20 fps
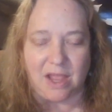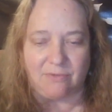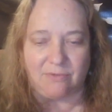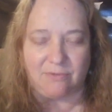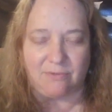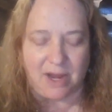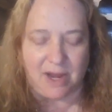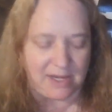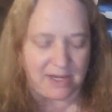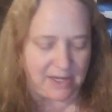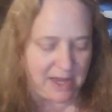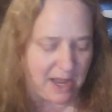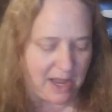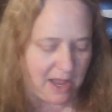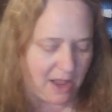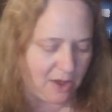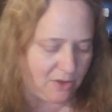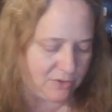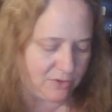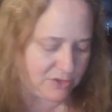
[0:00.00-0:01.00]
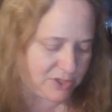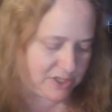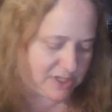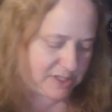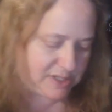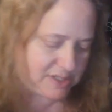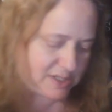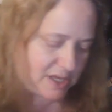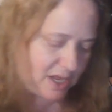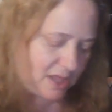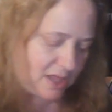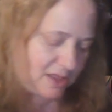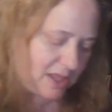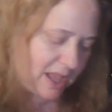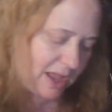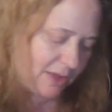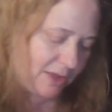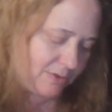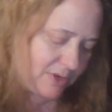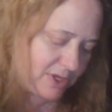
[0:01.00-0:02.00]
And right now, just
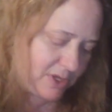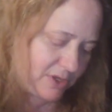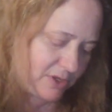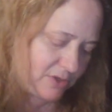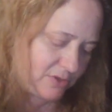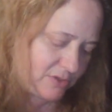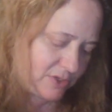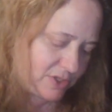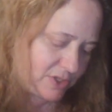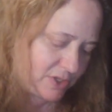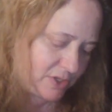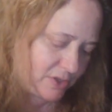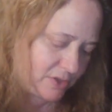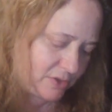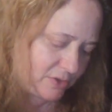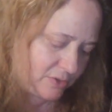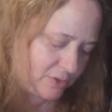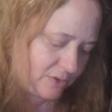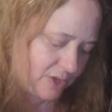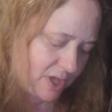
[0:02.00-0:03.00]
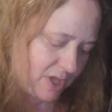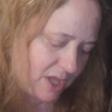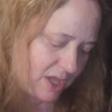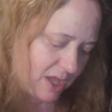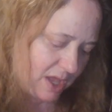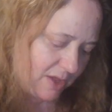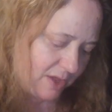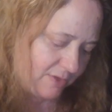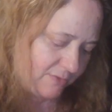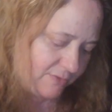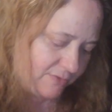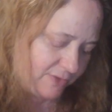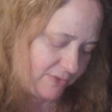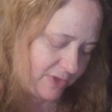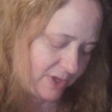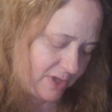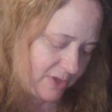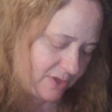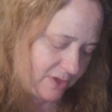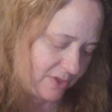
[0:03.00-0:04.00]
allowing you to
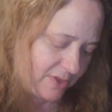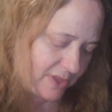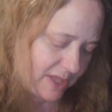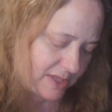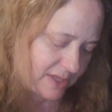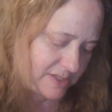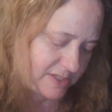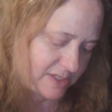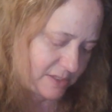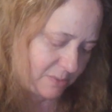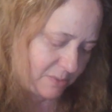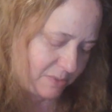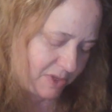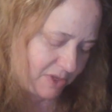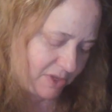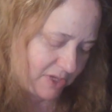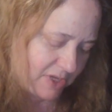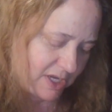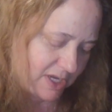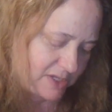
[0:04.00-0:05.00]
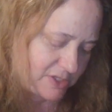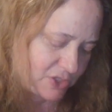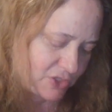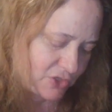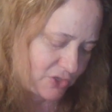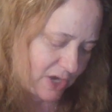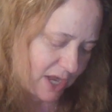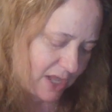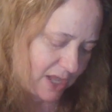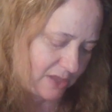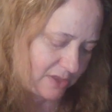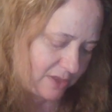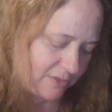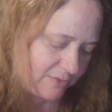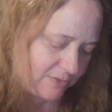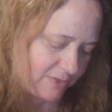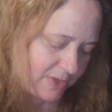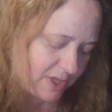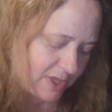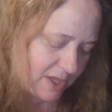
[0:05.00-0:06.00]
feel that stability and strength
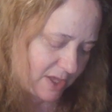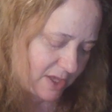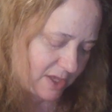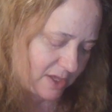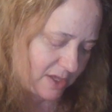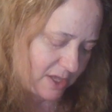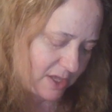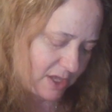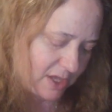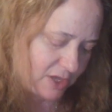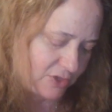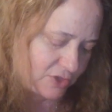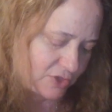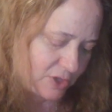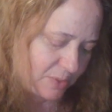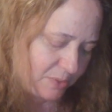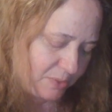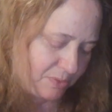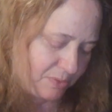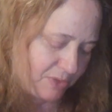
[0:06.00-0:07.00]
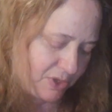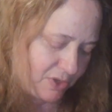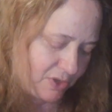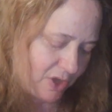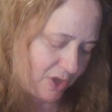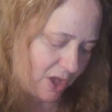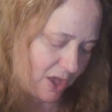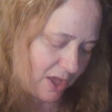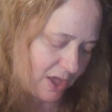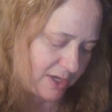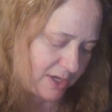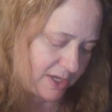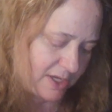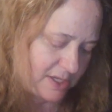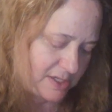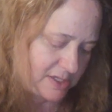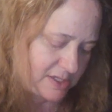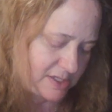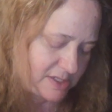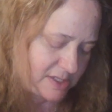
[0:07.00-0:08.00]
of the triple moon
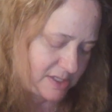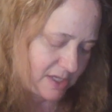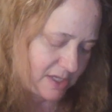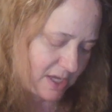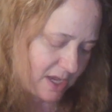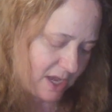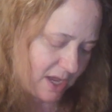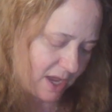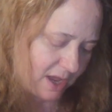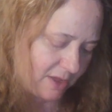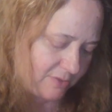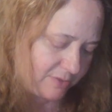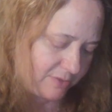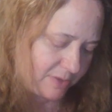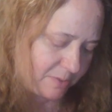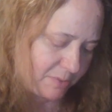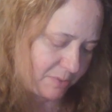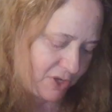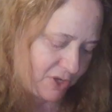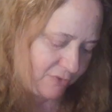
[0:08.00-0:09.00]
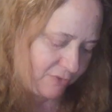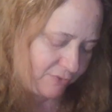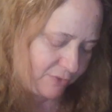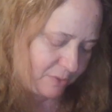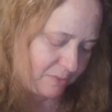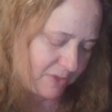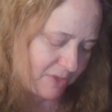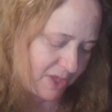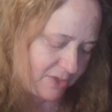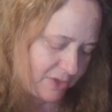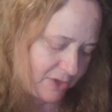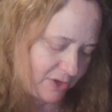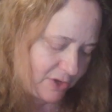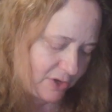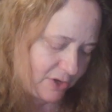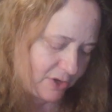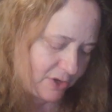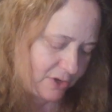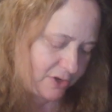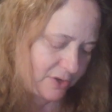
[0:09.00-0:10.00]
goddess, of the beautiful Mother
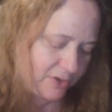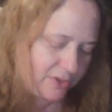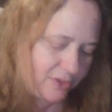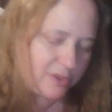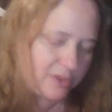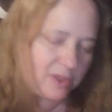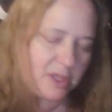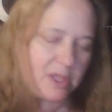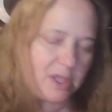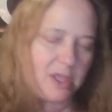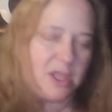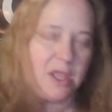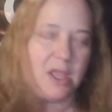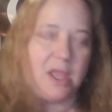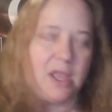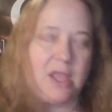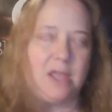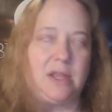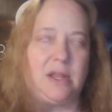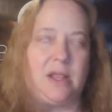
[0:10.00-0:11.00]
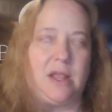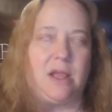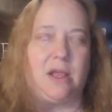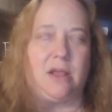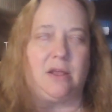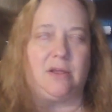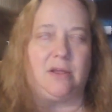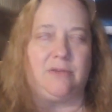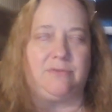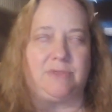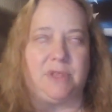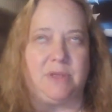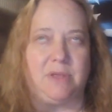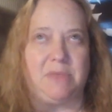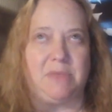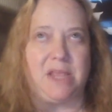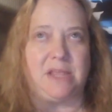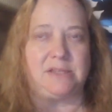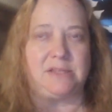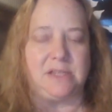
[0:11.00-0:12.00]
Earth, and of the
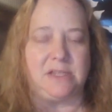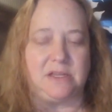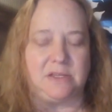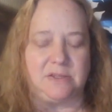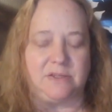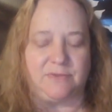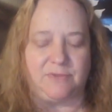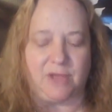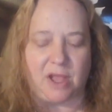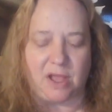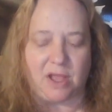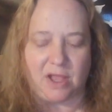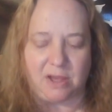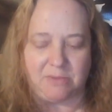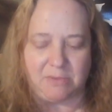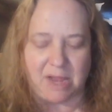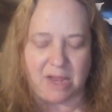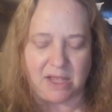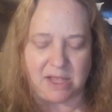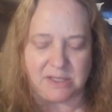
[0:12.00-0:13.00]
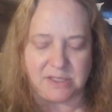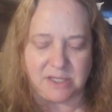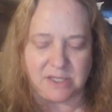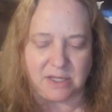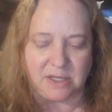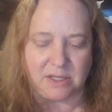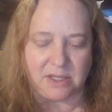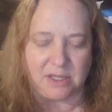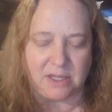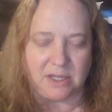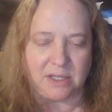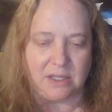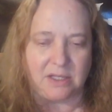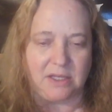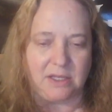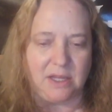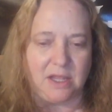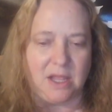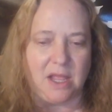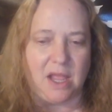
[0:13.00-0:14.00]
amazing divine
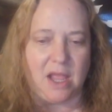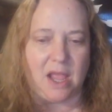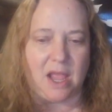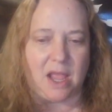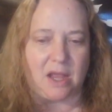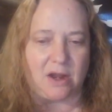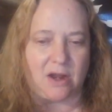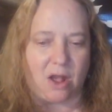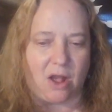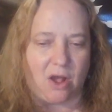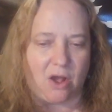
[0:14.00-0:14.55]
masculine, and